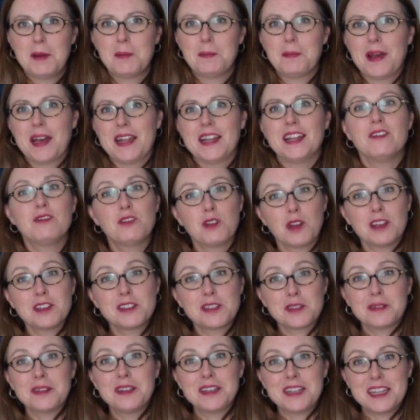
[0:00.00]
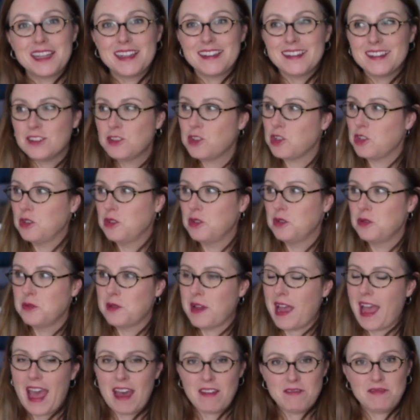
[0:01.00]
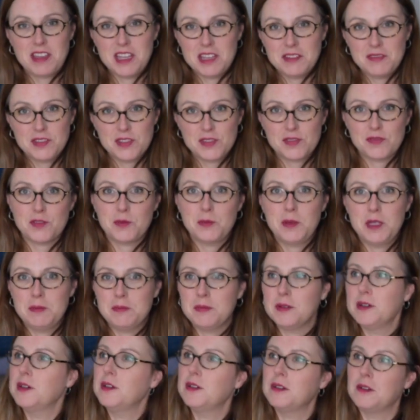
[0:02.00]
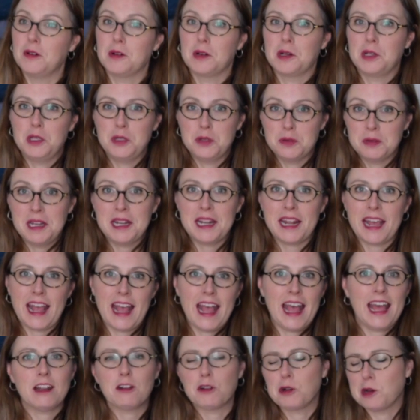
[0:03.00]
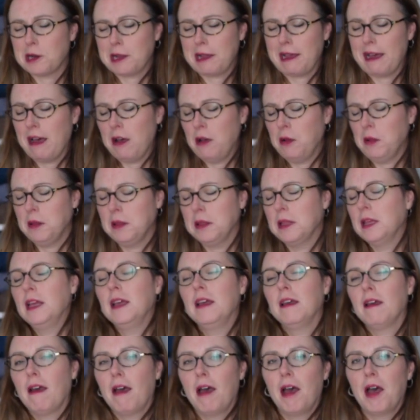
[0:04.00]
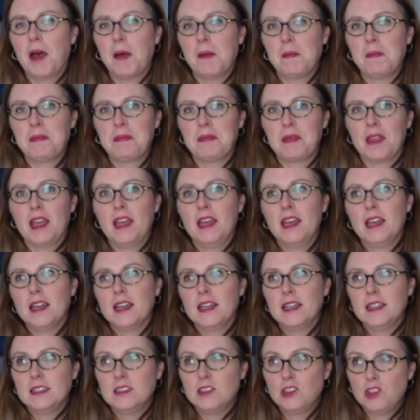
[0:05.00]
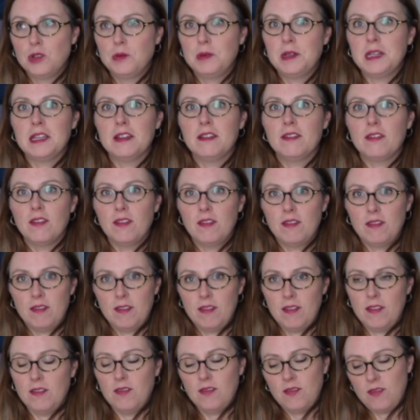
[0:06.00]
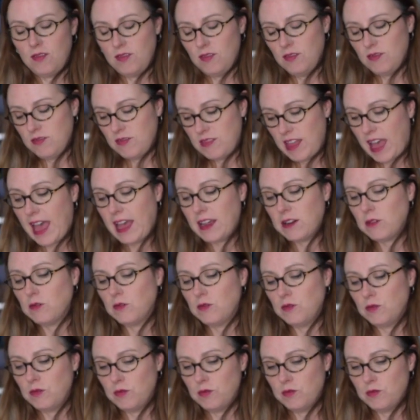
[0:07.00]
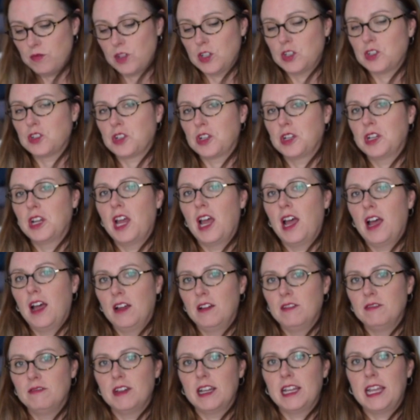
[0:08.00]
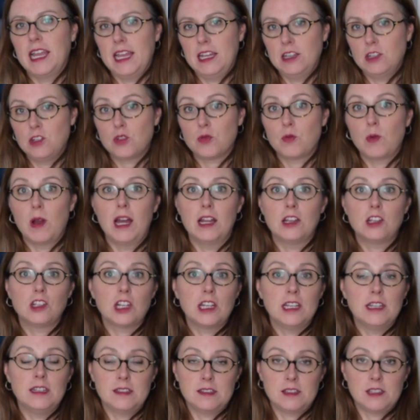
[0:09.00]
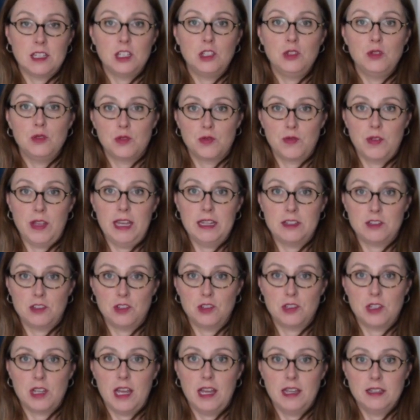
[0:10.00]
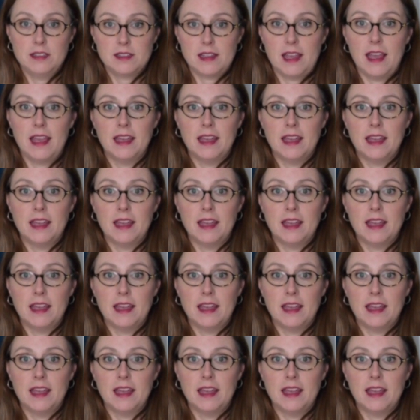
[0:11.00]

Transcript: But if you're also looking to have gifts for people, or you need a hat or a cowl, doing that version of a gauge swatch is a useful exercise.